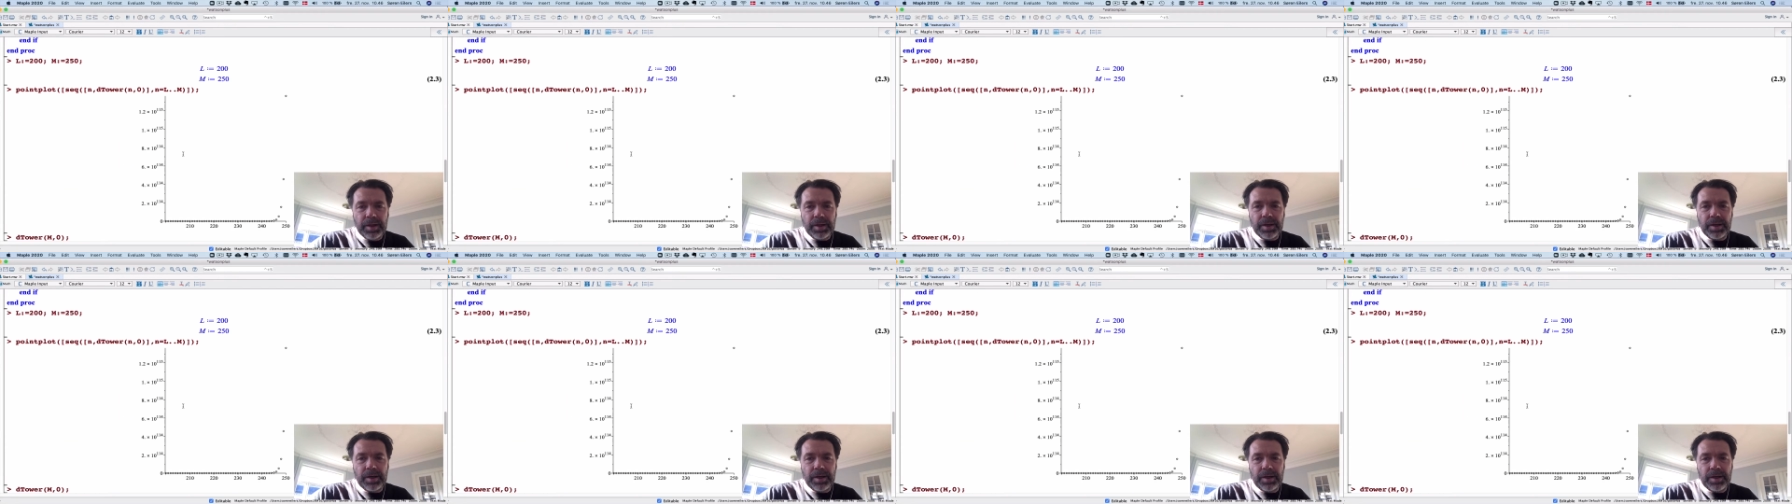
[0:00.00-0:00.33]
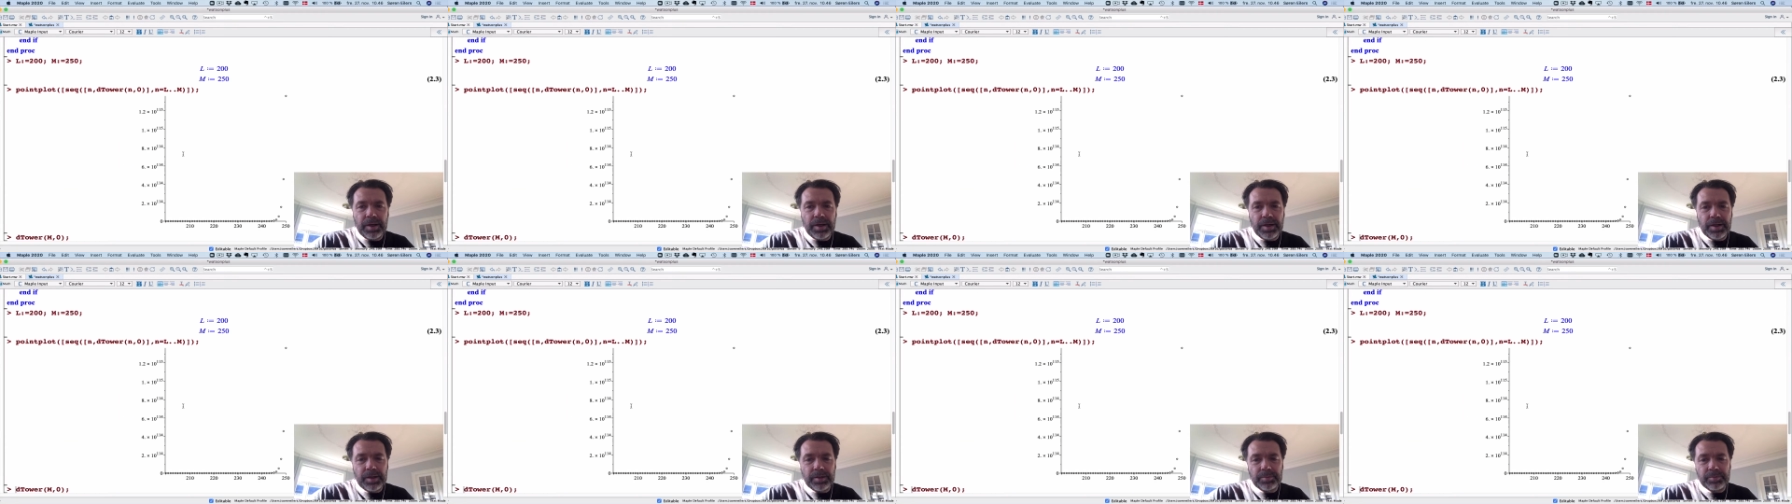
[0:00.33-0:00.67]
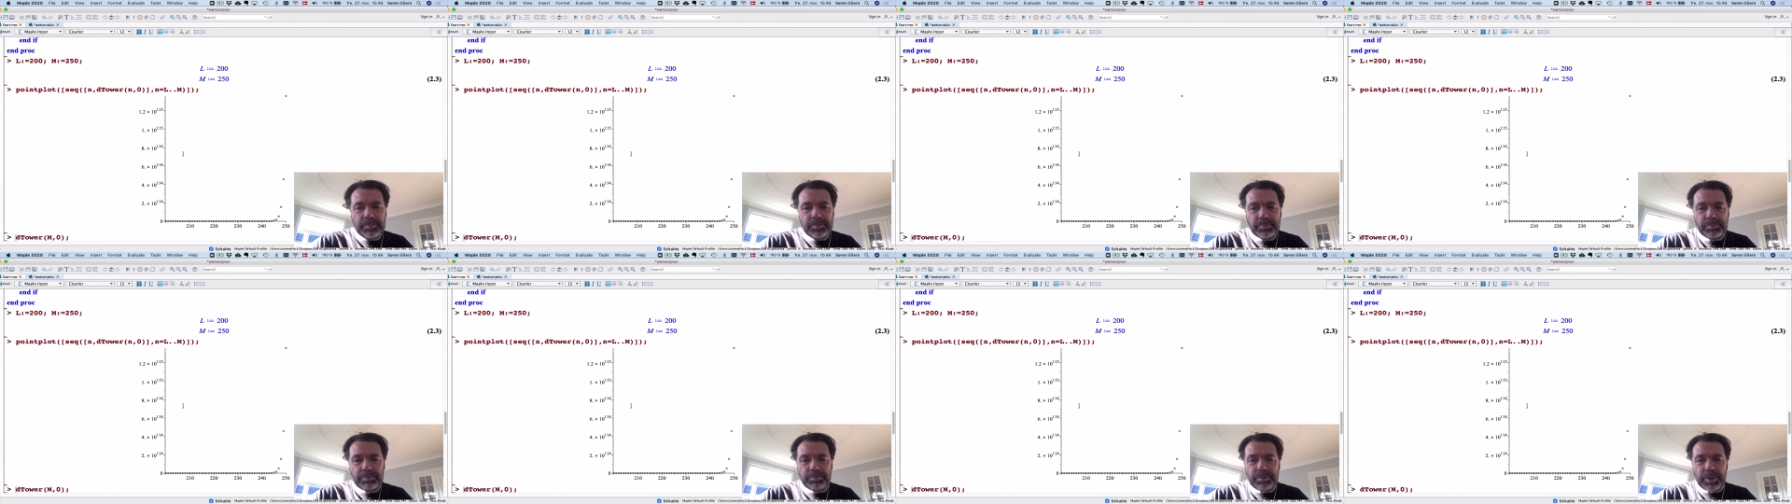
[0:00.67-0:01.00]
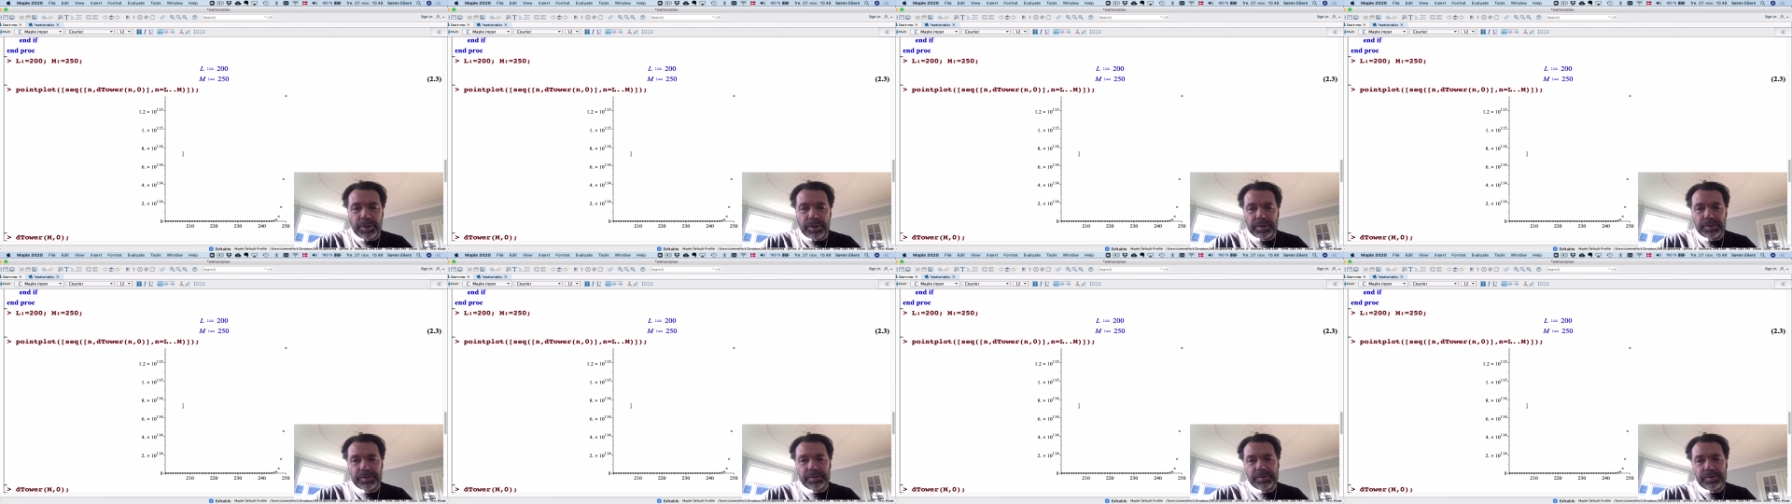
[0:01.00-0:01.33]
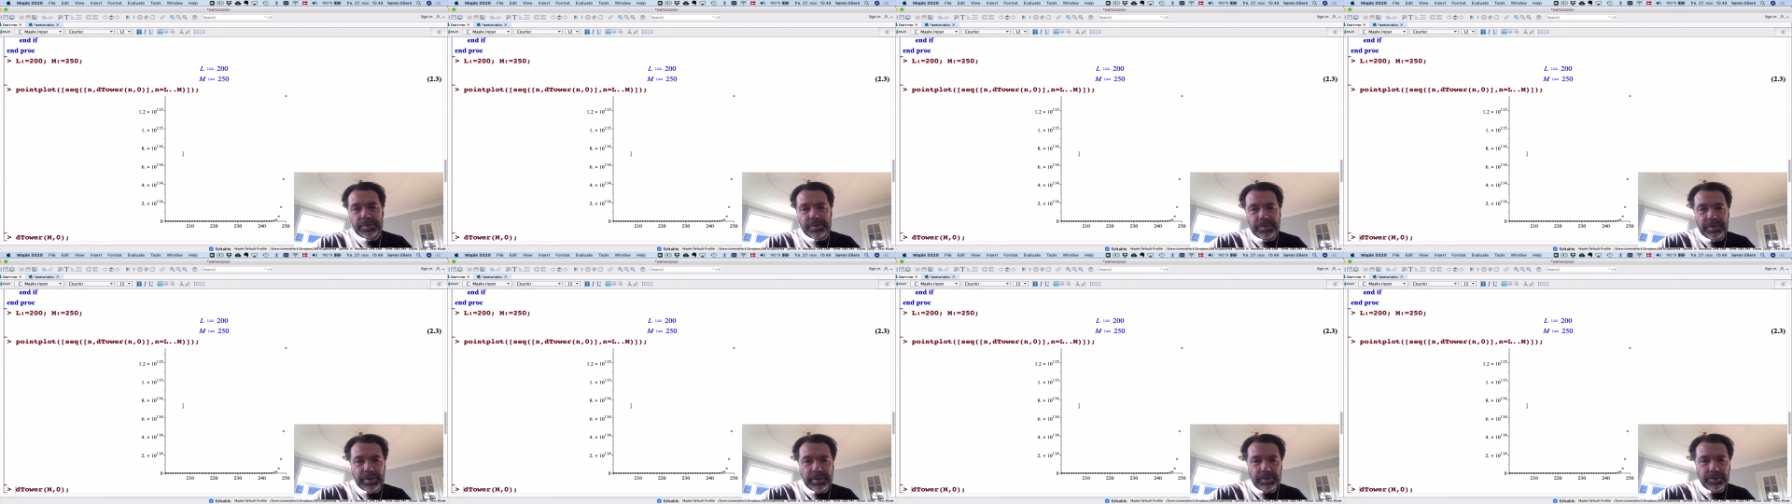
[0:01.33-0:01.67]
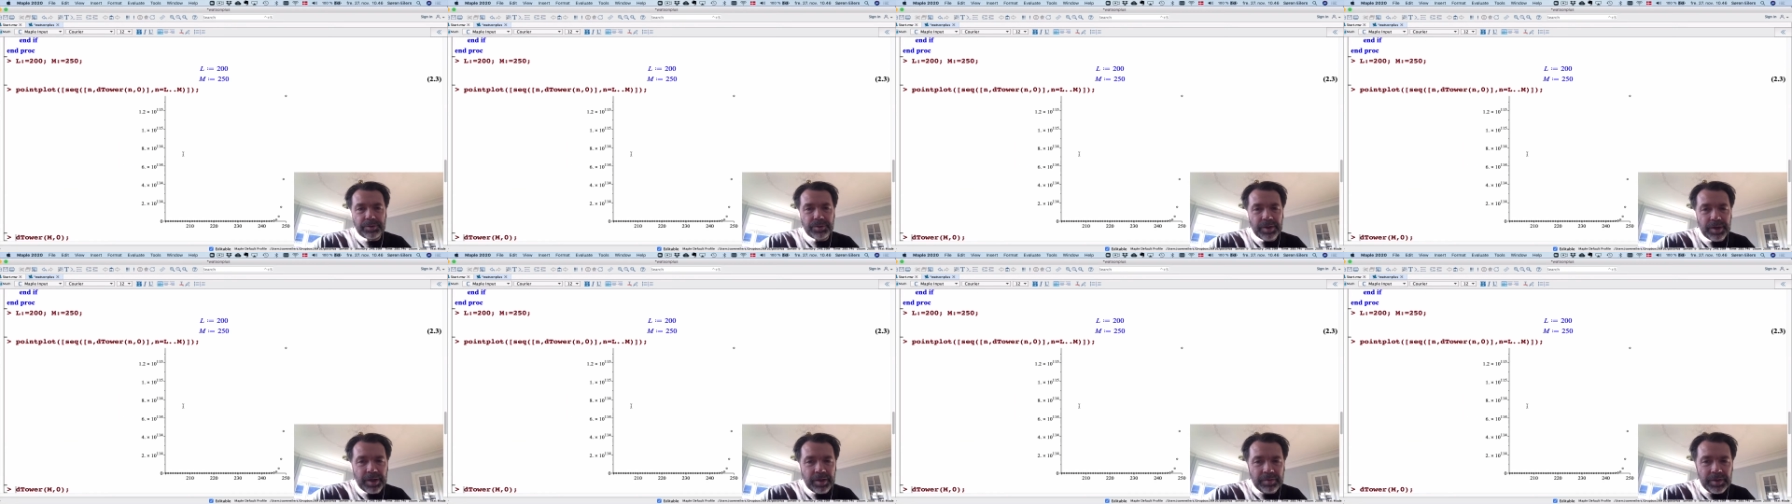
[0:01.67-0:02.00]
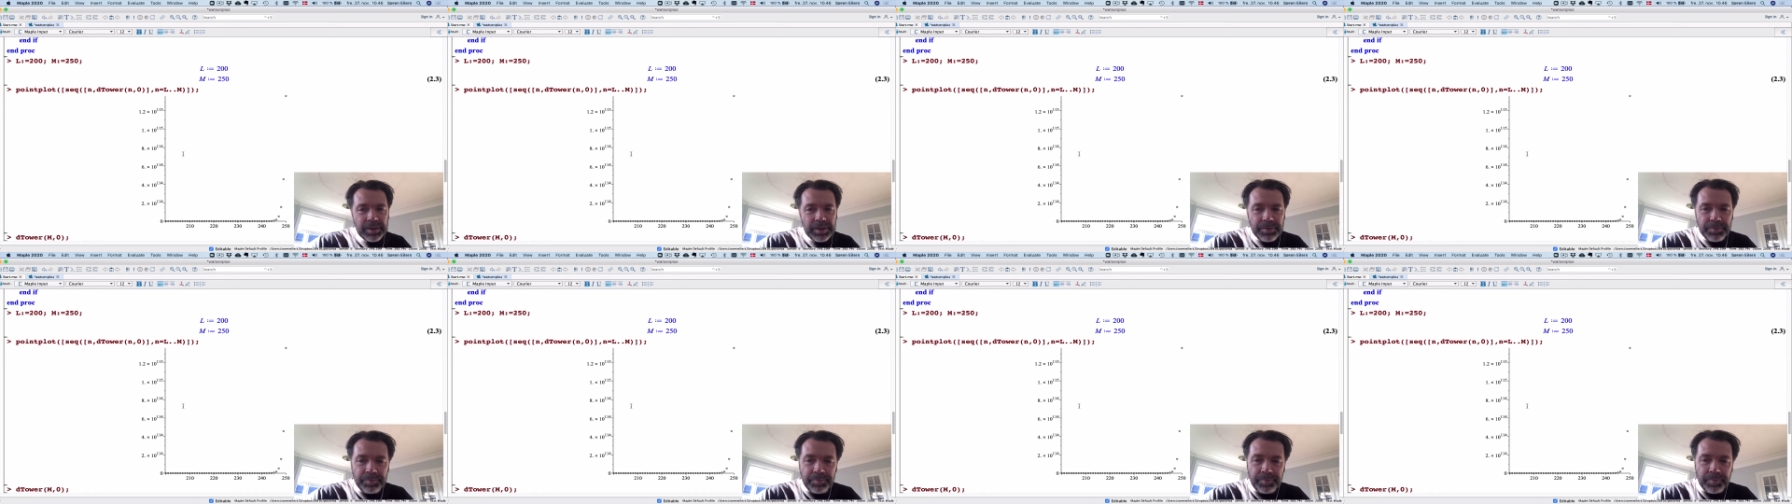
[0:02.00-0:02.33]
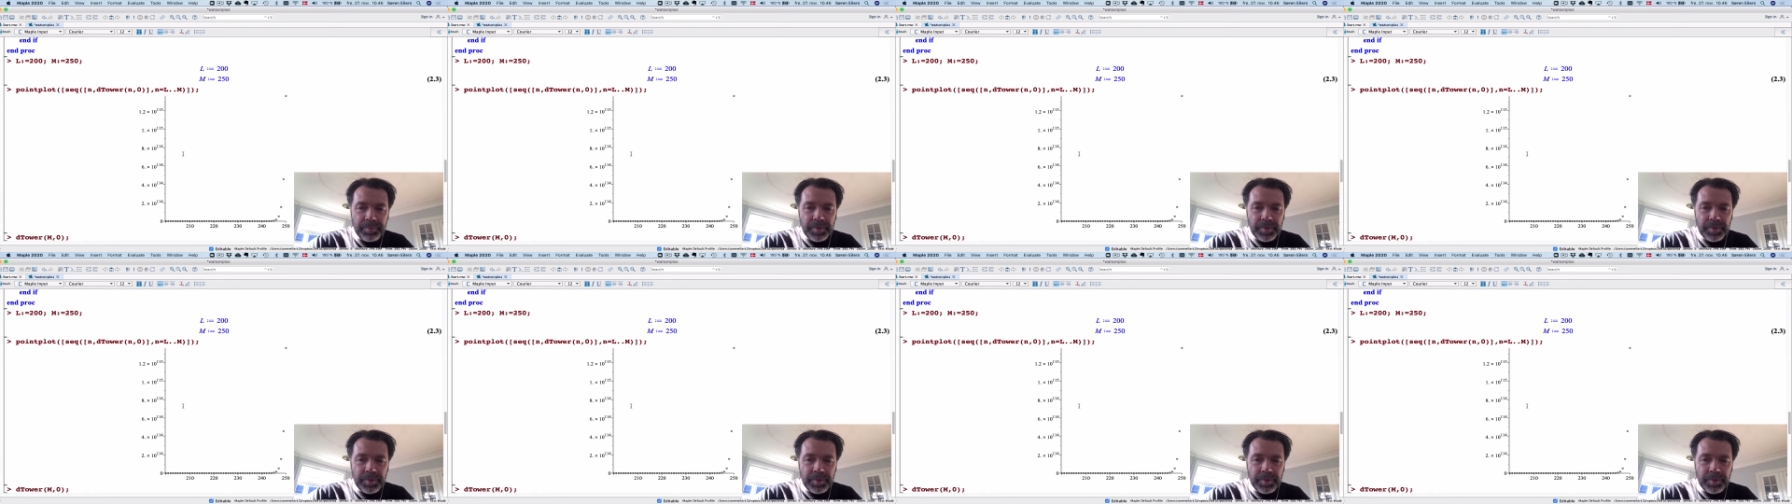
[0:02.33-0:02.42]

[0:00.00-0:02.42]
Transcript: um, but there you have it.